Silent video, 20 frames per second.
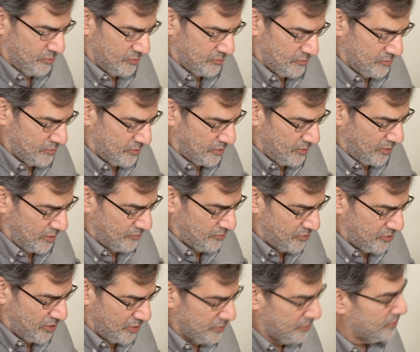of
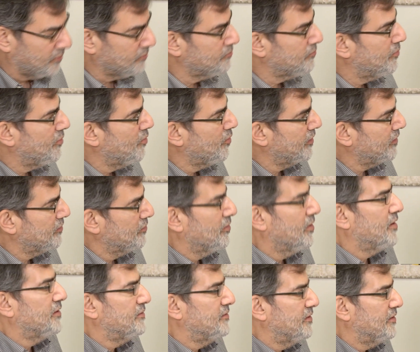another point
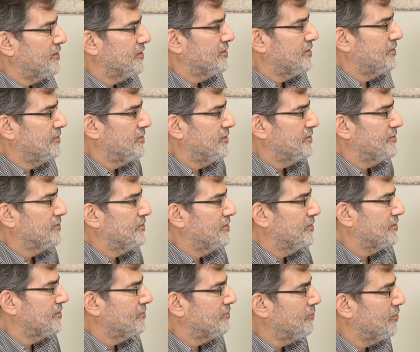or idea in this
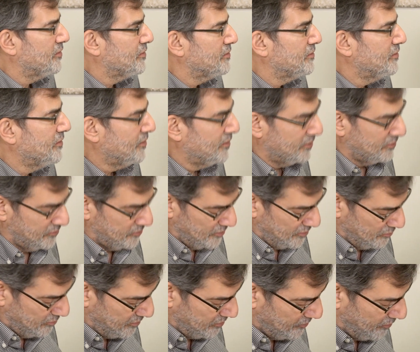that you want to
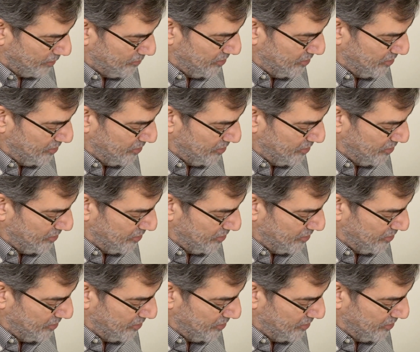deal with?